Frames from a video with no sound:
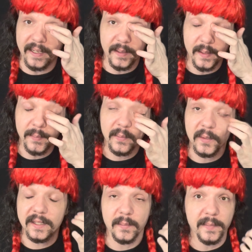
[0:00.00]
up
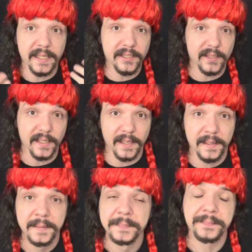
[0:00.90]
with the maester
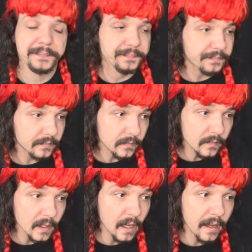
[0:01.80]

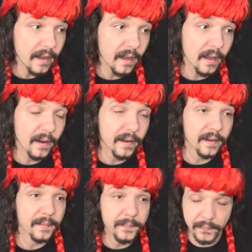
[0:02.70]
and
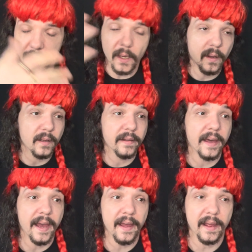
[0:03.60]
all of
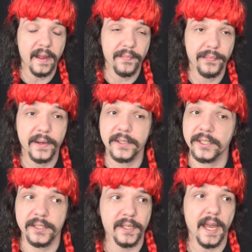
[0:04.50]
that, and they're
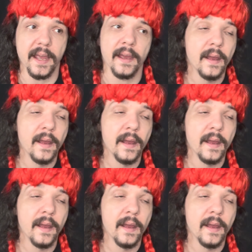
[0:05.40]
just like,